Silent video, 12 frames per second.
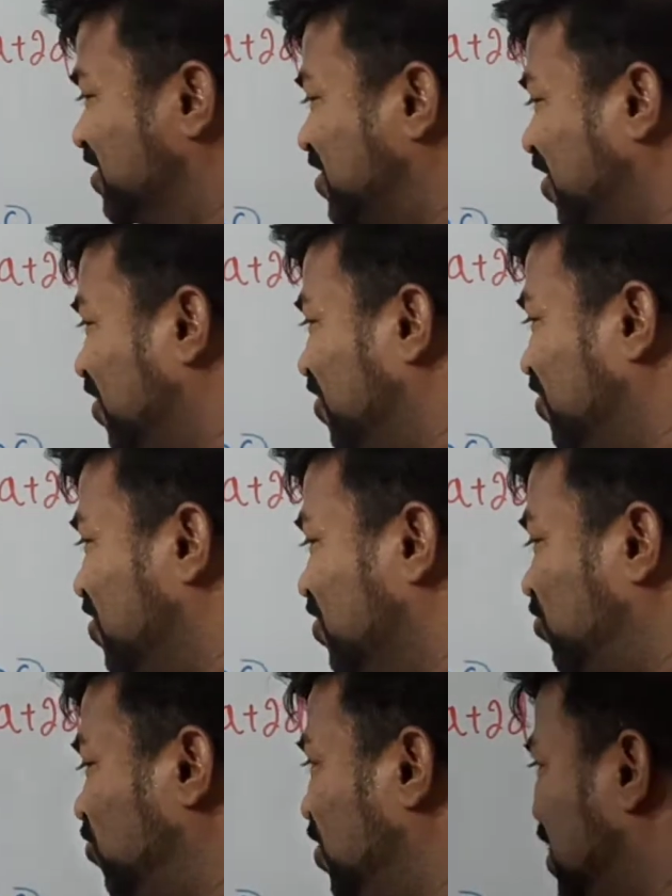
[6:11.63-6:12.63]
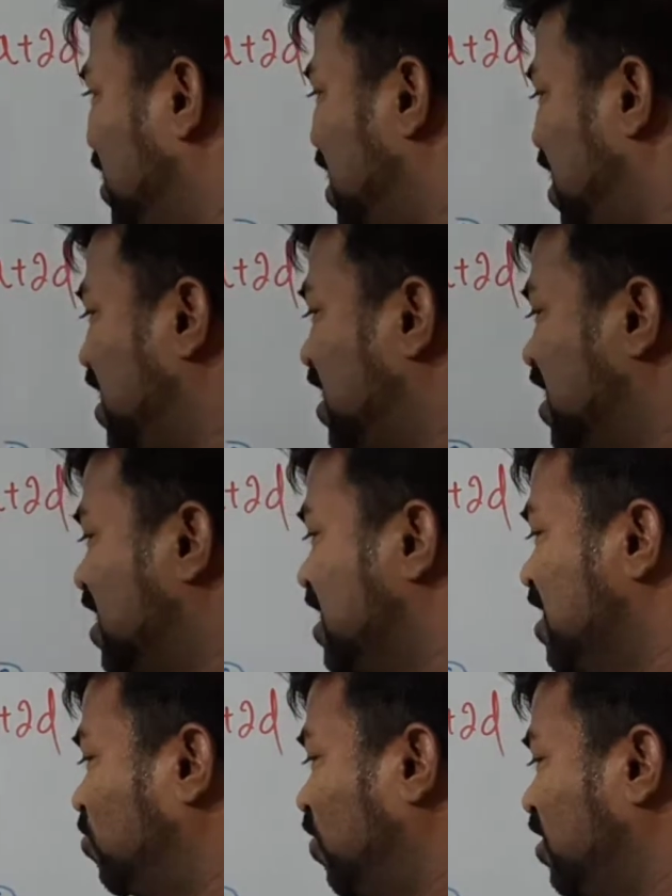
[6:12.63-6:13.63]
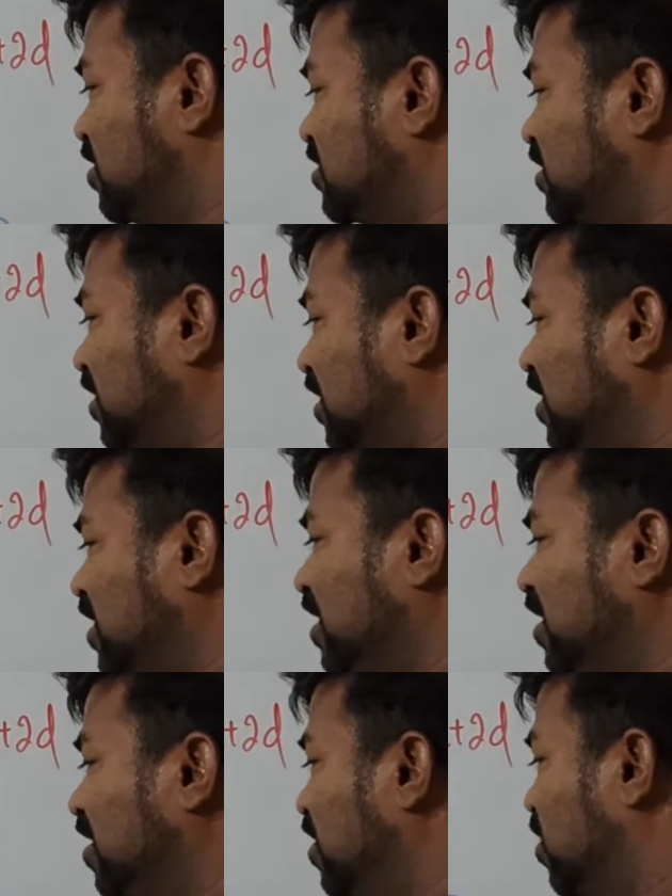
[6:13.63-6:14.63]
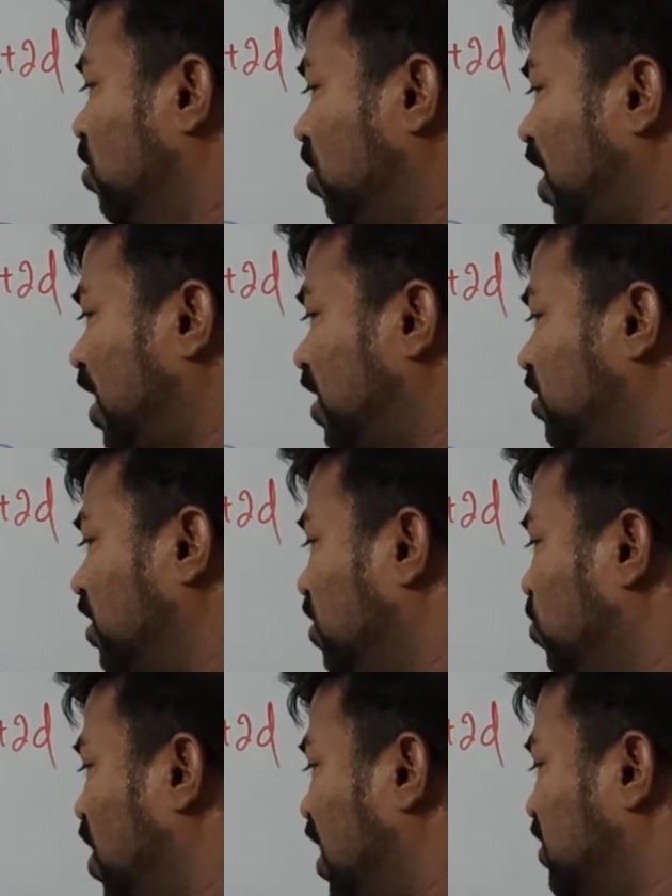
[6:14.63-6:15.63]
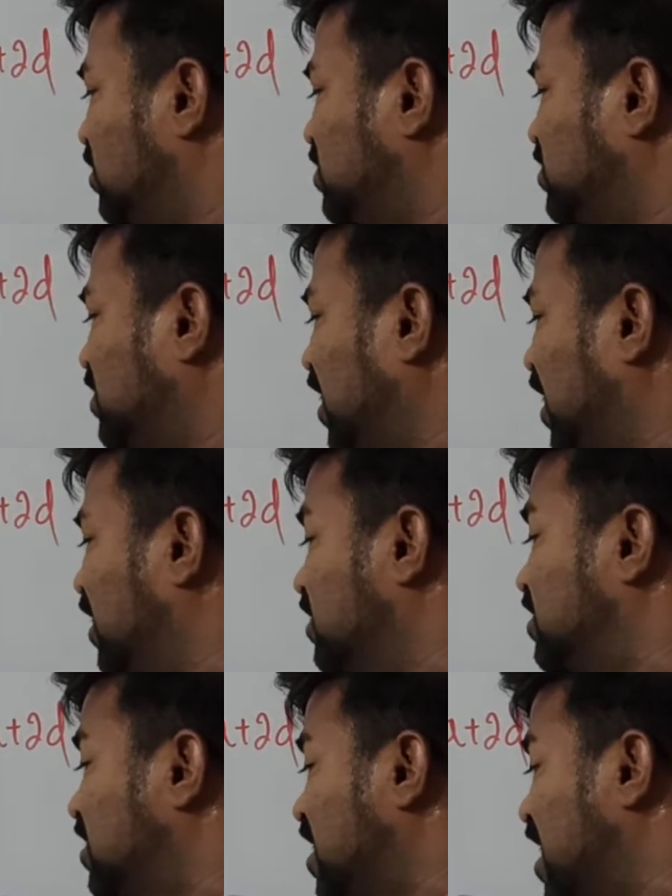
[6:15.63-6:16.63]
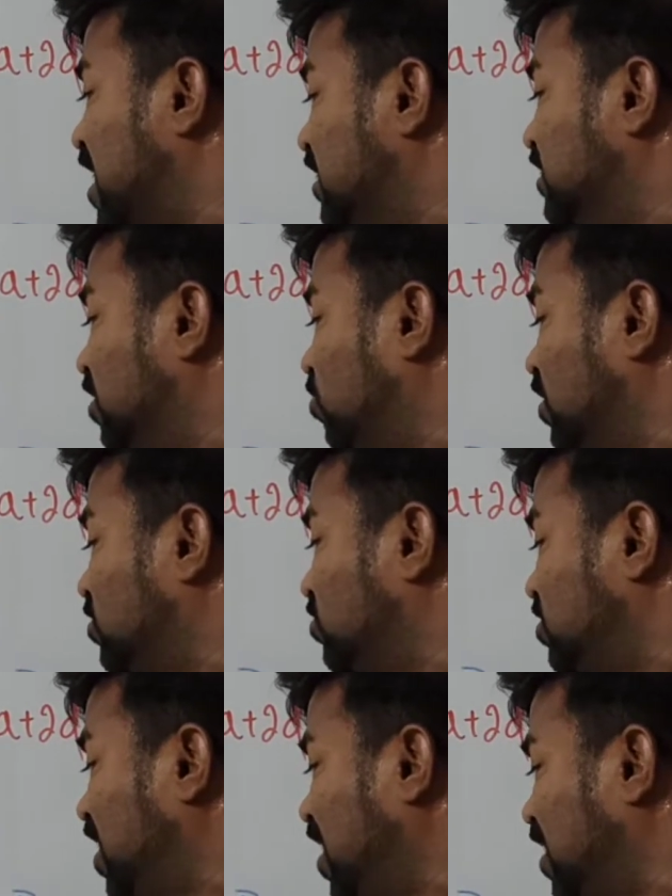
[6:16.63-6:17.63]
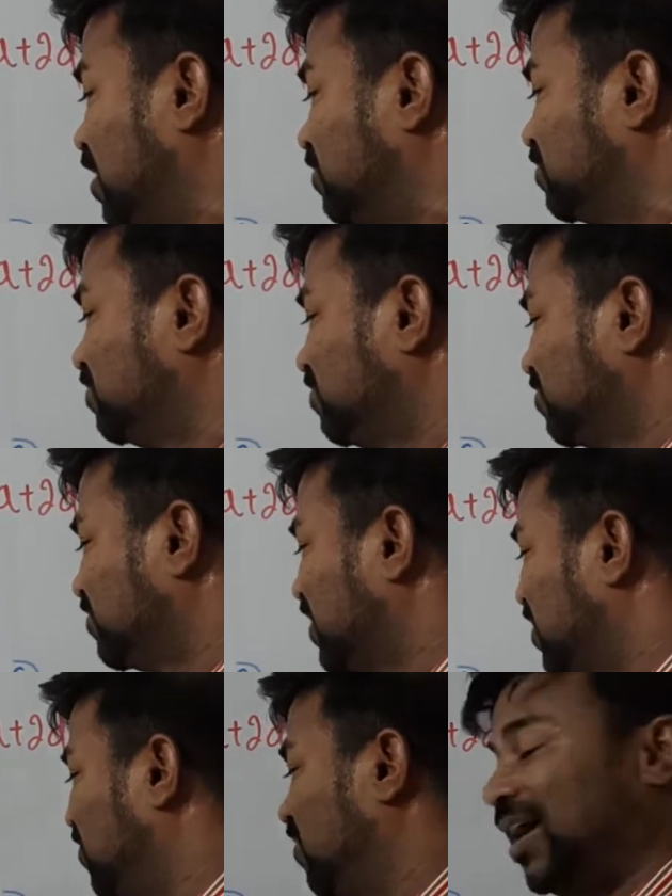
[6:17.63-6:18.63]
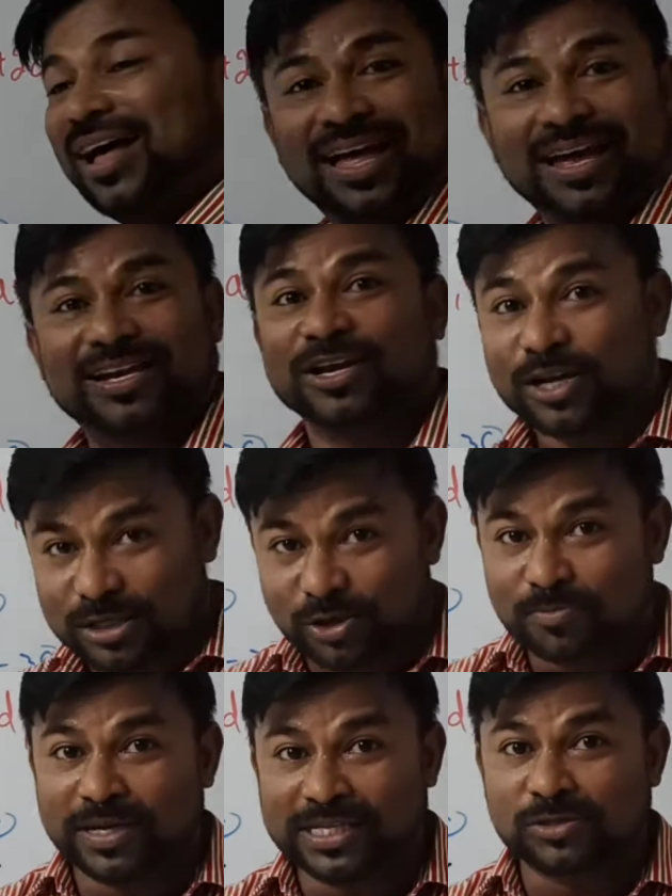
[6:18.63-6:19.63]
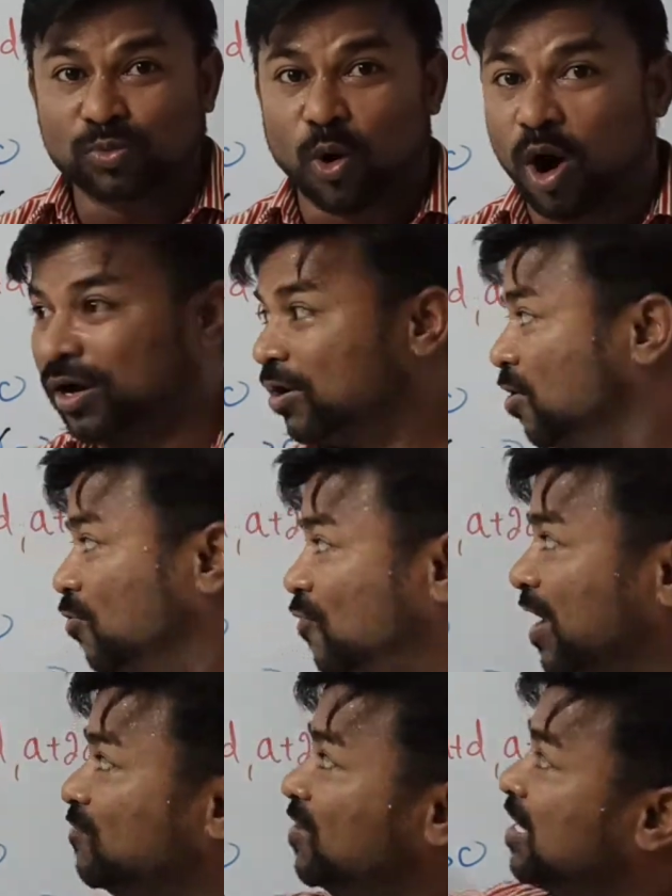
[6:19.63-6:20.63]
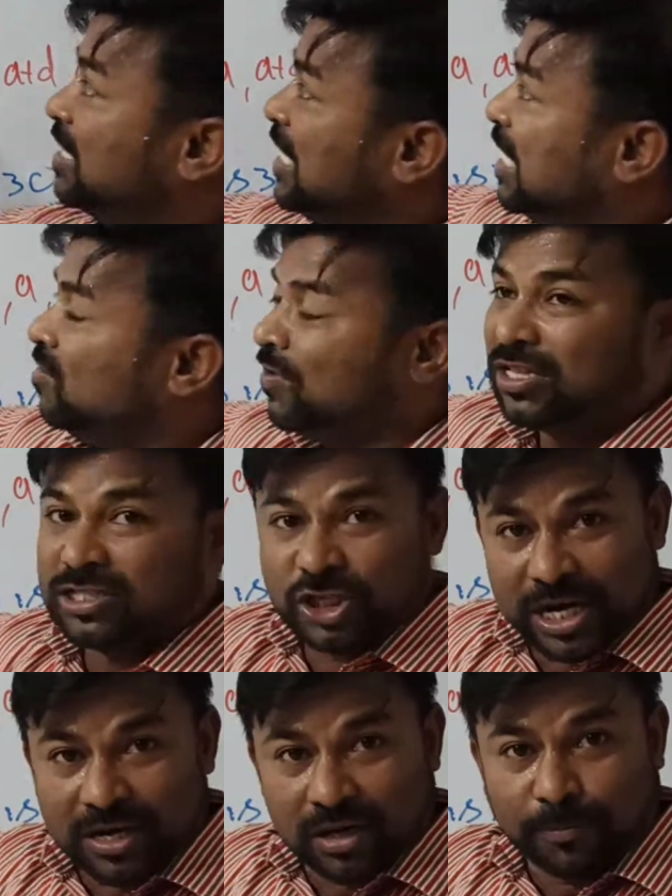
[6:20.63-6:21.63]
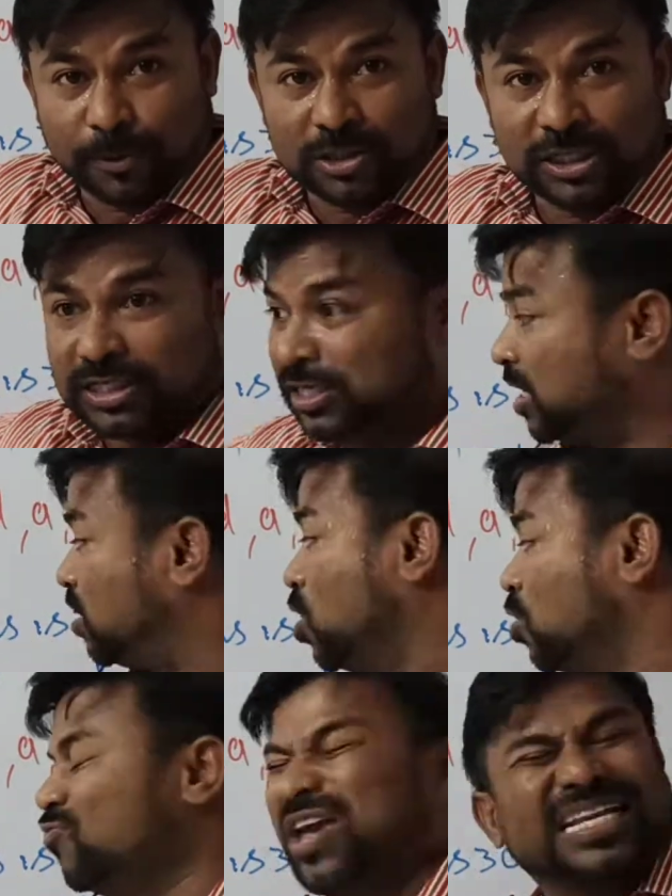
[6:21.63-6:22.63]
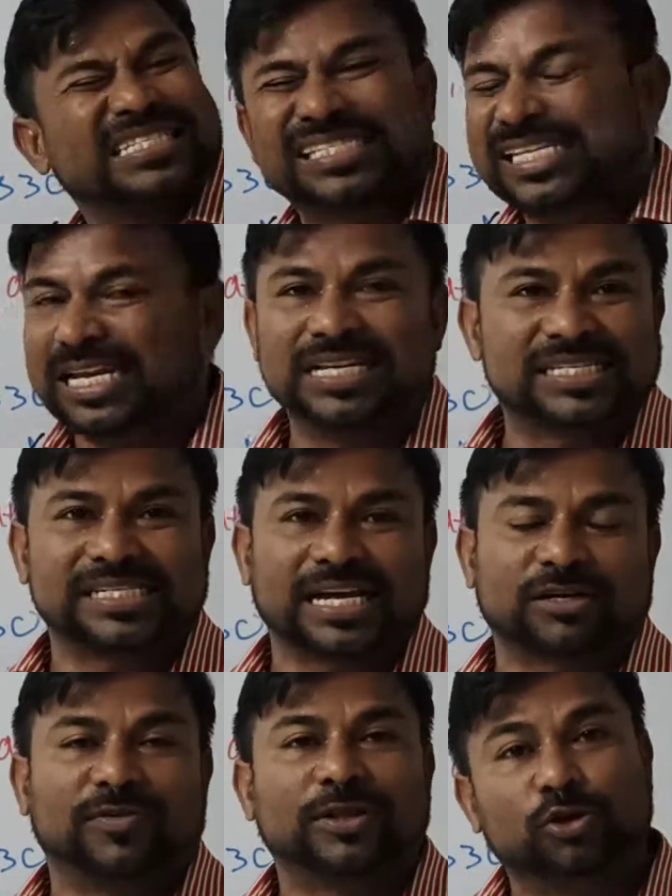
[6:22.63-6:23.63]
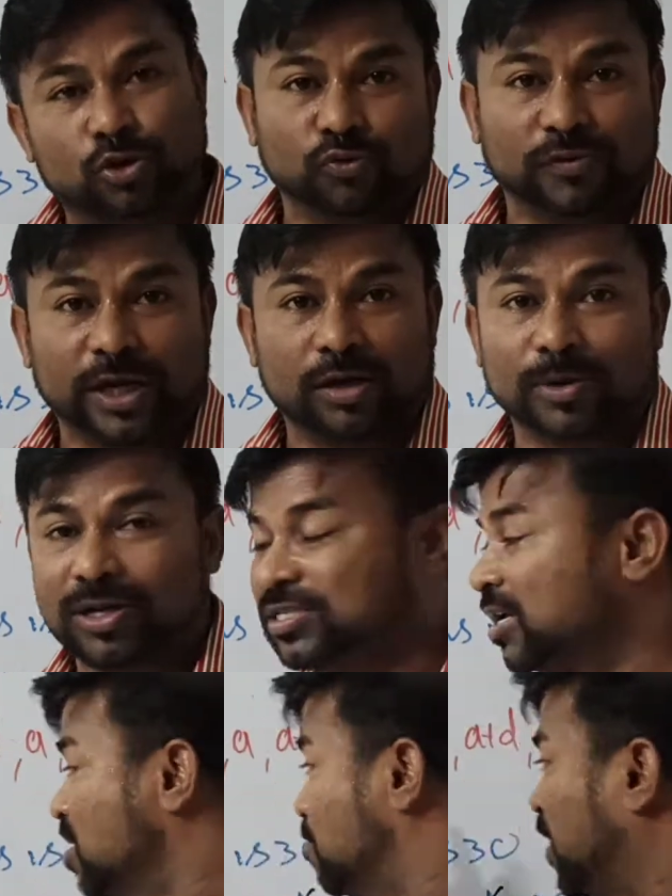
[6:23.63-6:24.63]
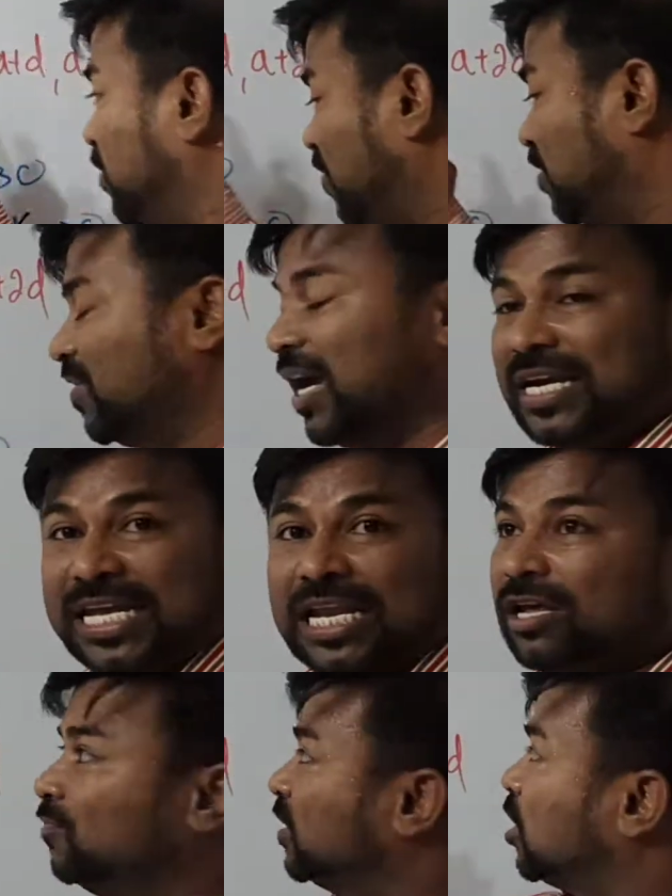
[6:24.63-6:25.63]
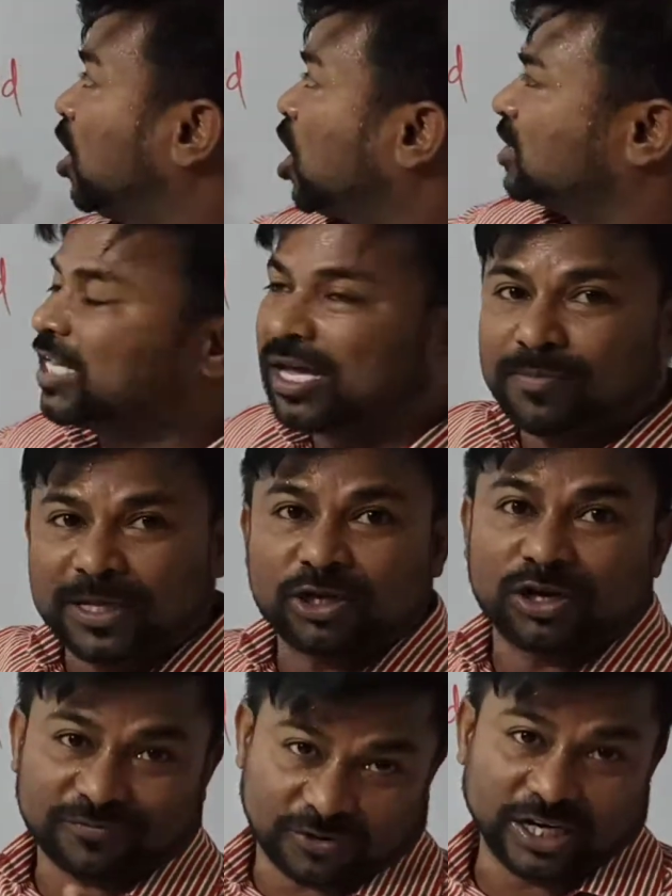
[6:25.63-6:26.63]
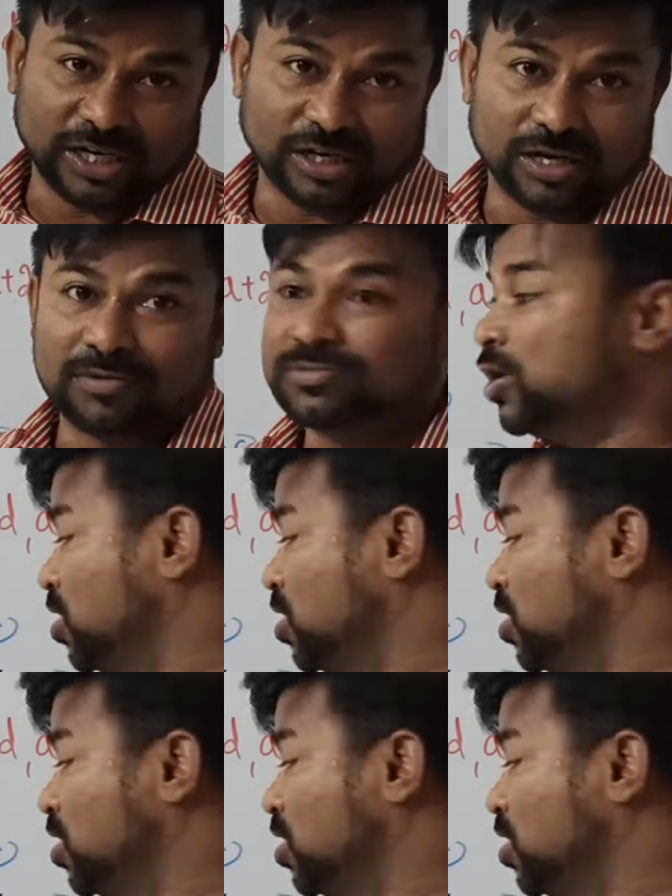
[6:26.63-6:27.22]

So 3a equals 30, right? 3 ones, 10s, a is equal to 10. Right. So means what? When we deal with the general procedure, we are still stuck with the two variables. But when we are dealing with the logical method of three terms,